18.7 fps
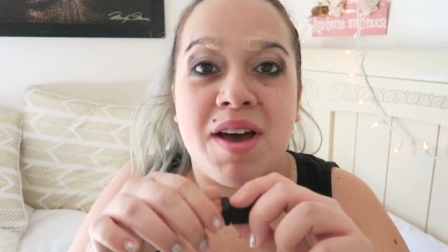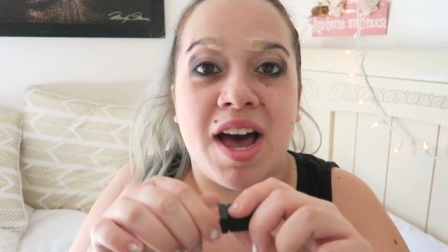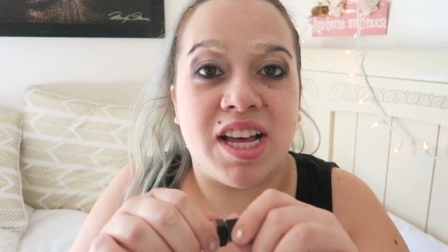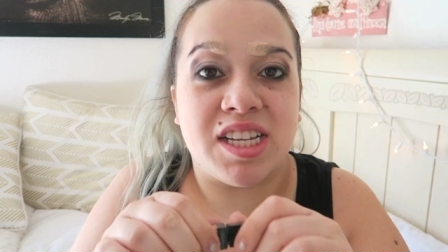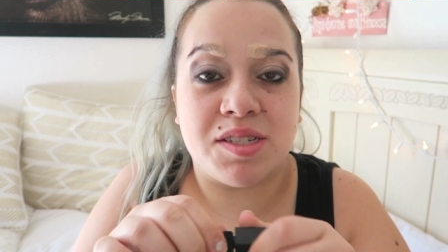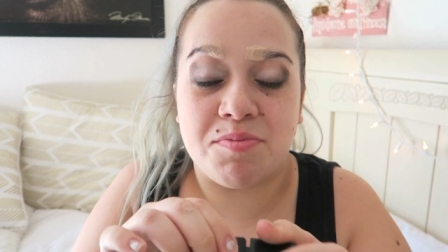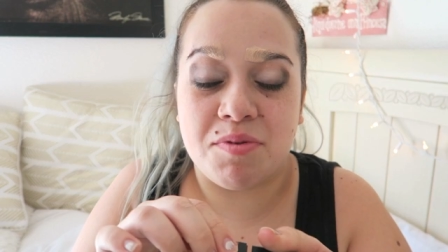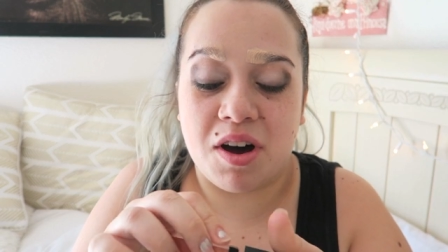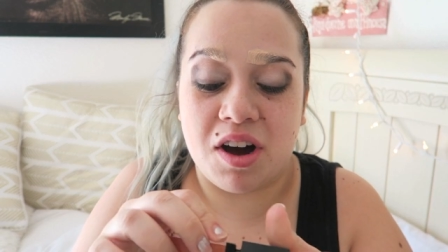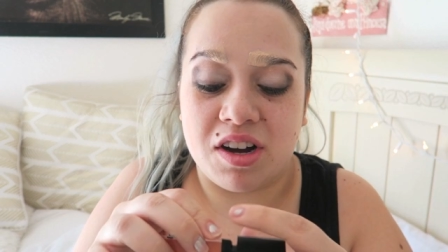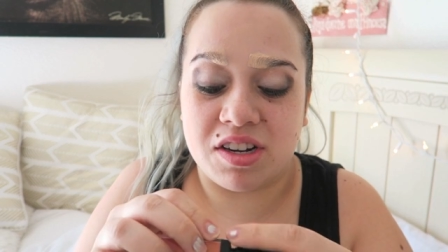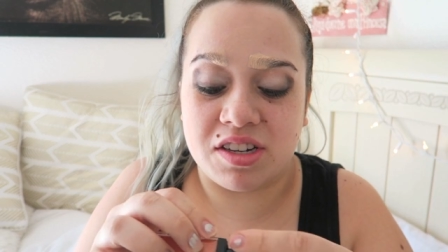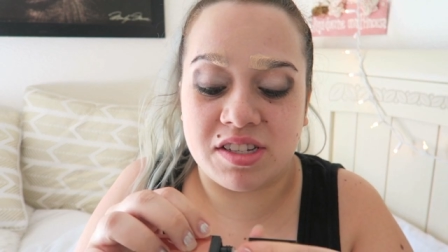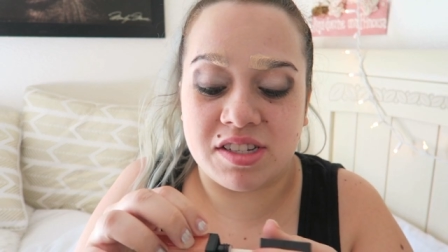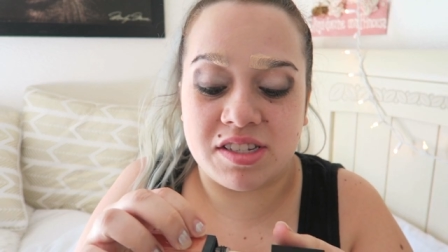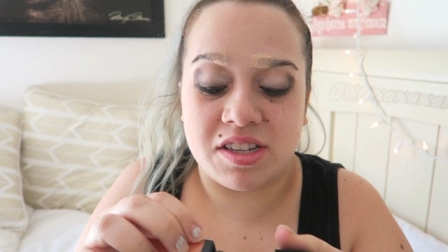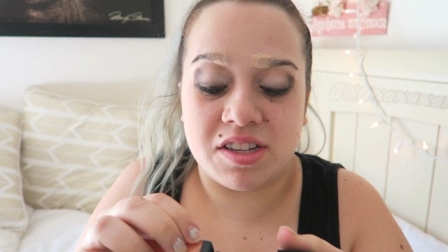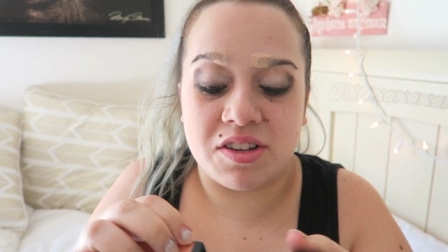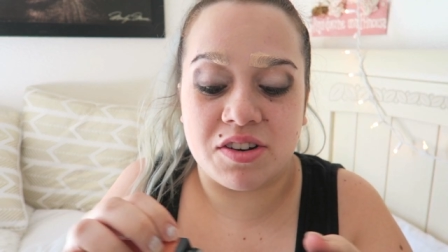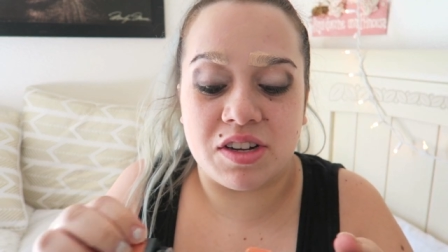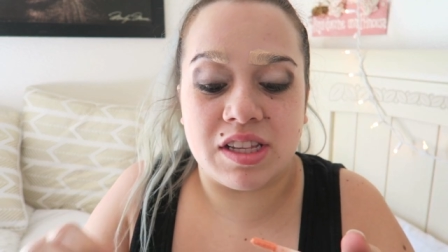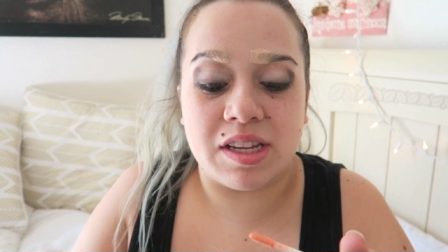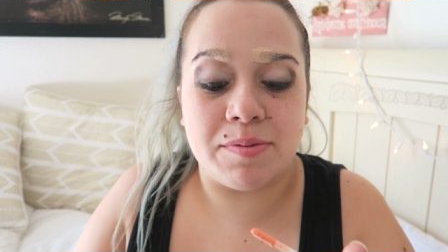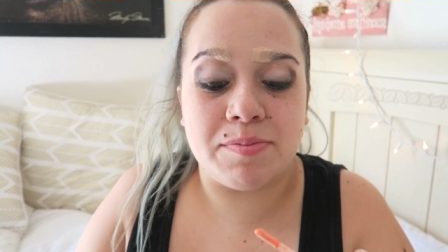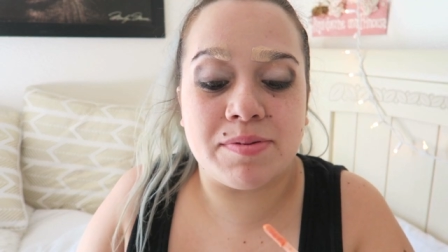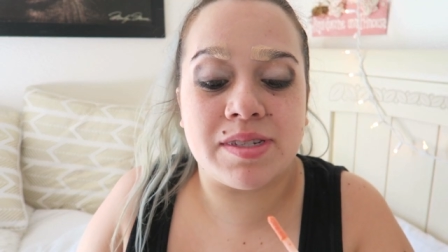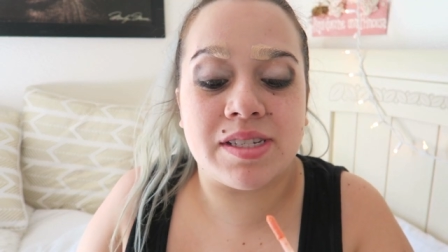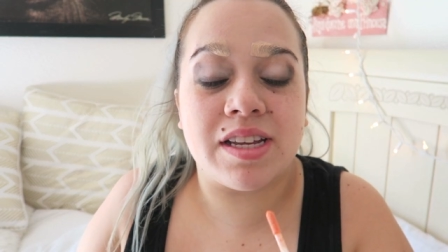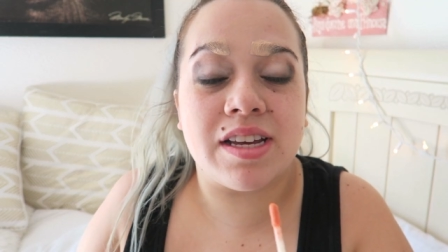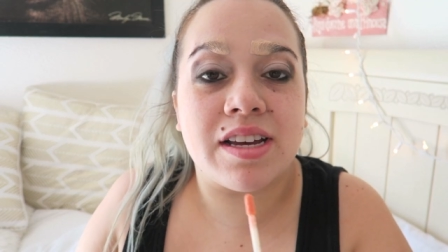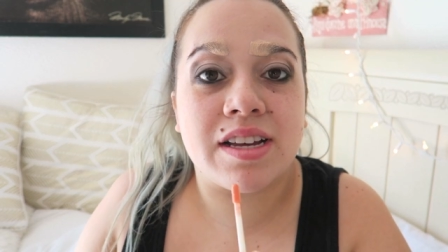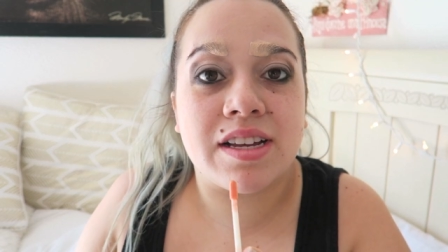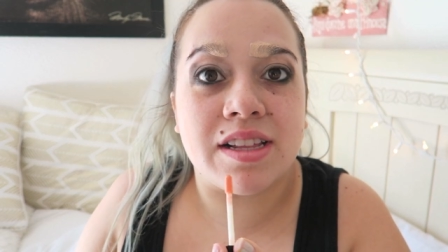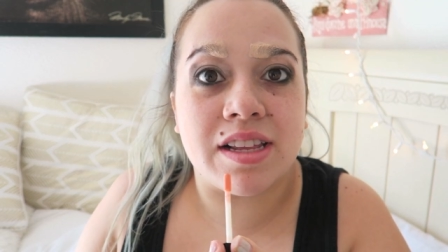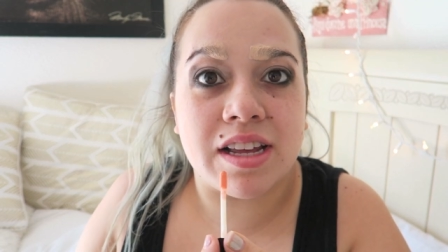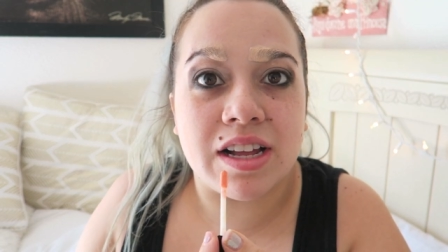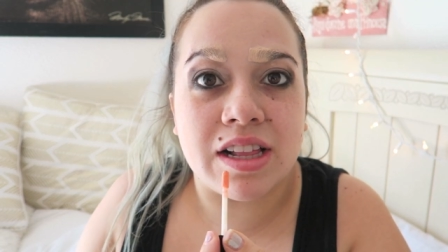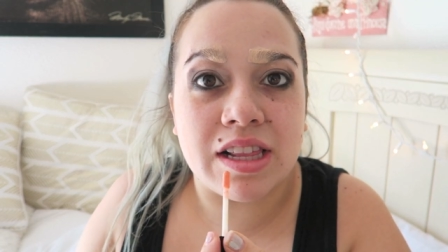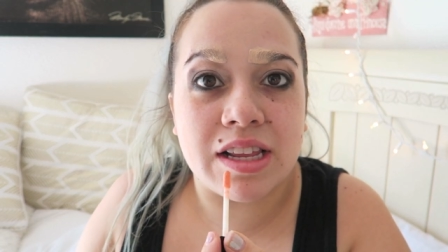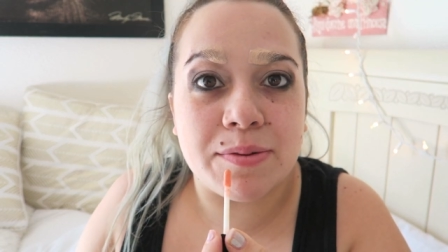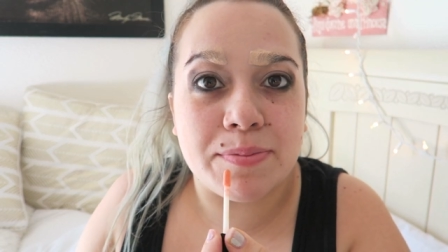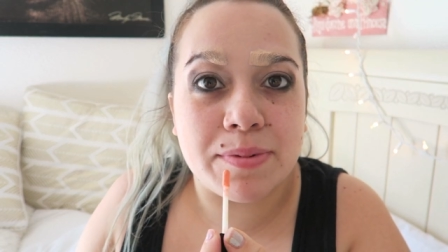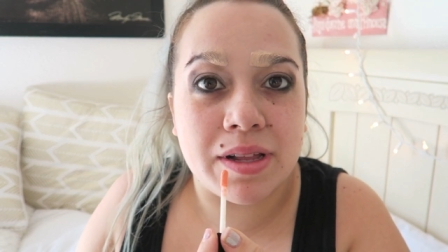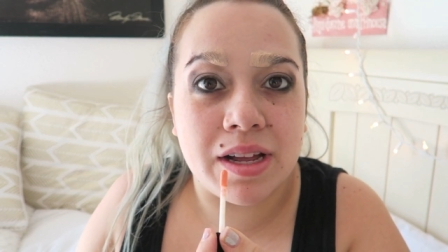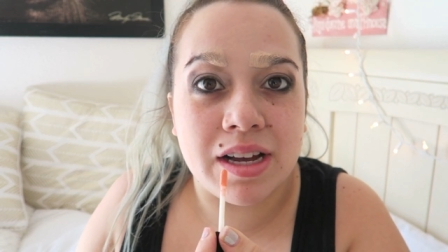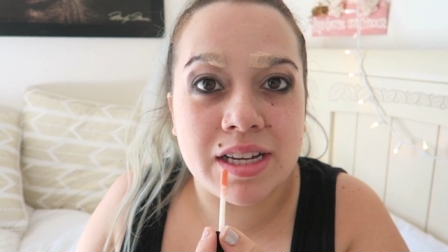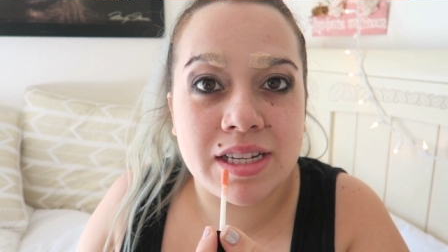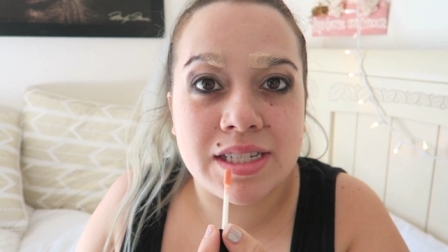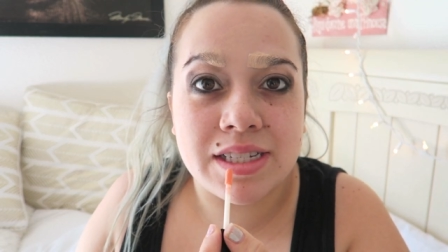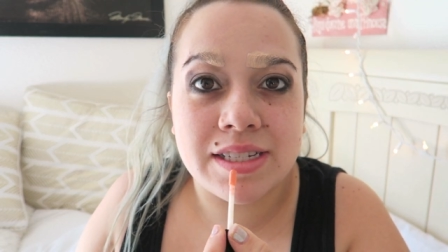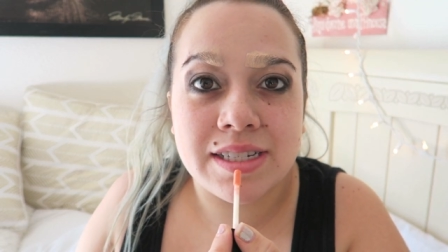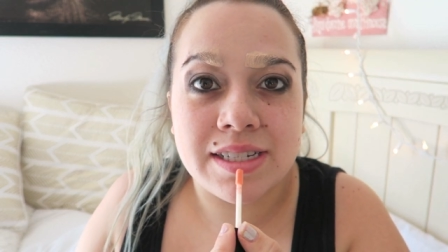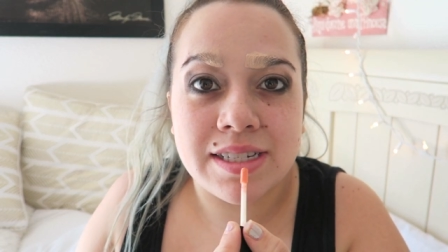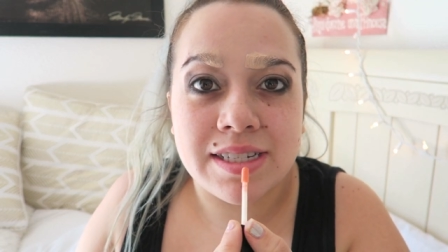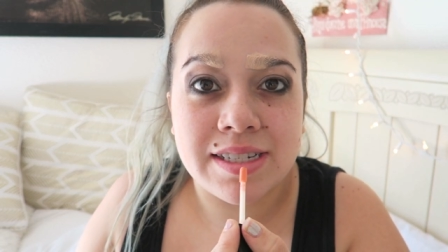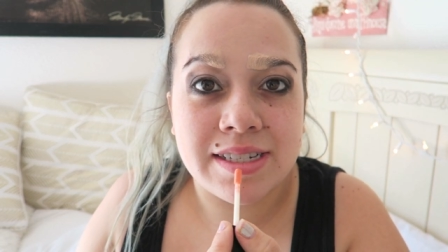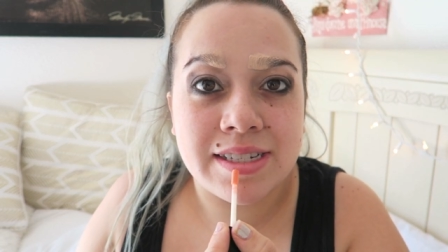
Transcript: Mask box, little lipstick, lip gloss.